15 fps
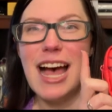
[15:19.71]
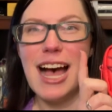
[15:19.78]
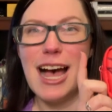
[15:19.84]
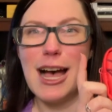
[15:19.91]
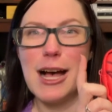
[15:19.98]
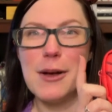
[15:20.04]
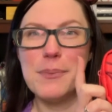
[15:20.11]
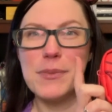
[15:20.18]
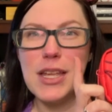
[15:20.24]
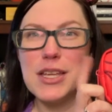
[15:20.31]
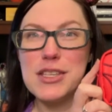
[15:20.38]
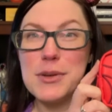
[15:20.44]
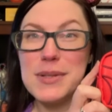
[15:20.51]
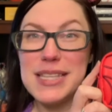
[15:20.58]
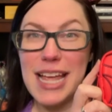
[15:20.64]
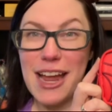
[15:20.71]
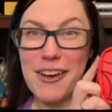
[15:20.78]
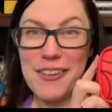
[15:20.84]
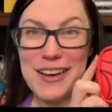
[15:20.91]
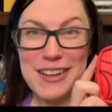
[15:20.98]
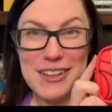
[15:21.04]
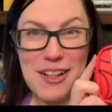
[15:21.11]
So it's
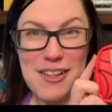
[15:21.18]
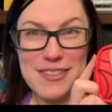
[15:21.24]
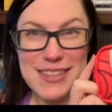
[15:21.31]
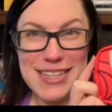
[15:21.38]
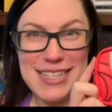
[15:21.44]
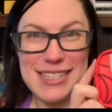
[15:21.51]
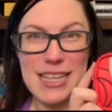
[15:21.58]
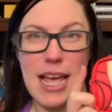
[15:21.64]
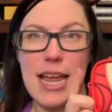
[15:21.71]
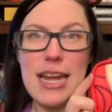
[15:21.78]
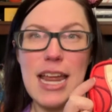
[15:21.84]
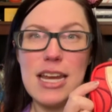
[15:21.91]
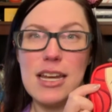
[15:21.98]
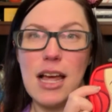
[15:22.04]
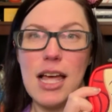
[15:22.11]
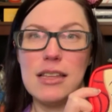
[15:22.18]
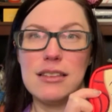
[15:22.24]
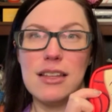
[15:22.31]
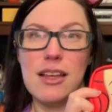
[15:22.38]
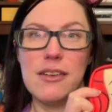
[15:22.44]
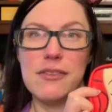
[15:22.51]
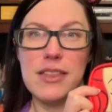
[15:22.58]
Ariel on this side, and I
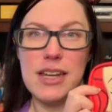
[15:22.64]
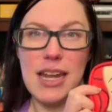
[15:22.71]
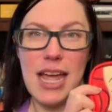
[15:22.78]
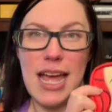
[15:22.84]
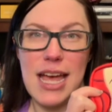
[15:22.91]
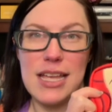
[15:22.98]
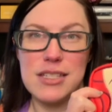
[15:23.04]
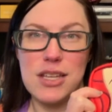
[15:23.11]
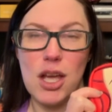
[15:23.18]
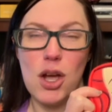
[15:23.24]
love that it has